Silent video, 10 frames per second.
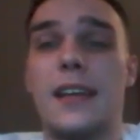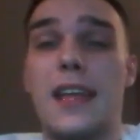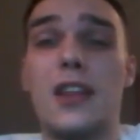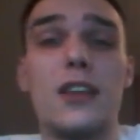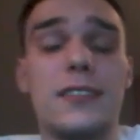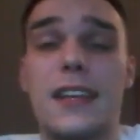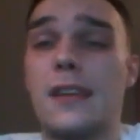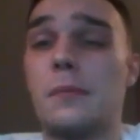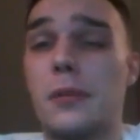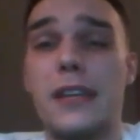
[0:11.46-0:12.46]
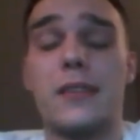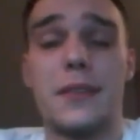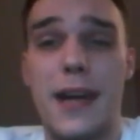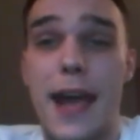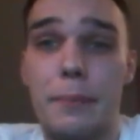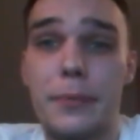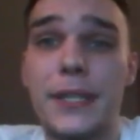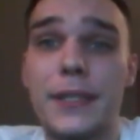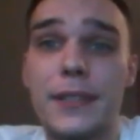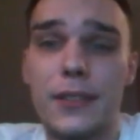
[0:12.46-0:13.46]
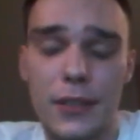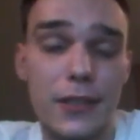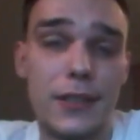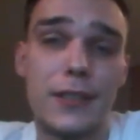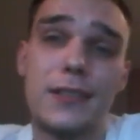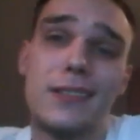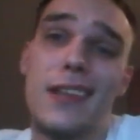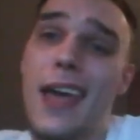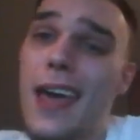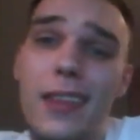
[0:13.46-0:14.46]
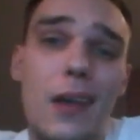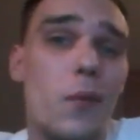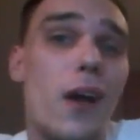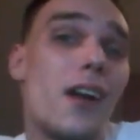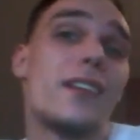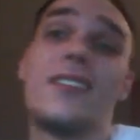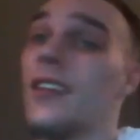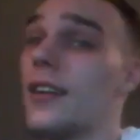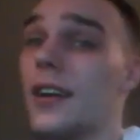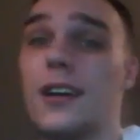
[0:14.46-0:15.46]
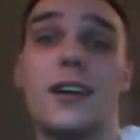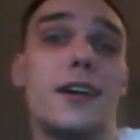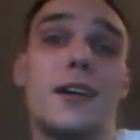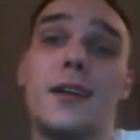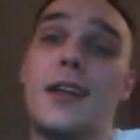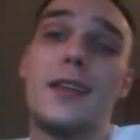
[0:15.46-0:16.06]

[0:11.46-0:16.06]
It looks like complete crap. There's the headlight wires, the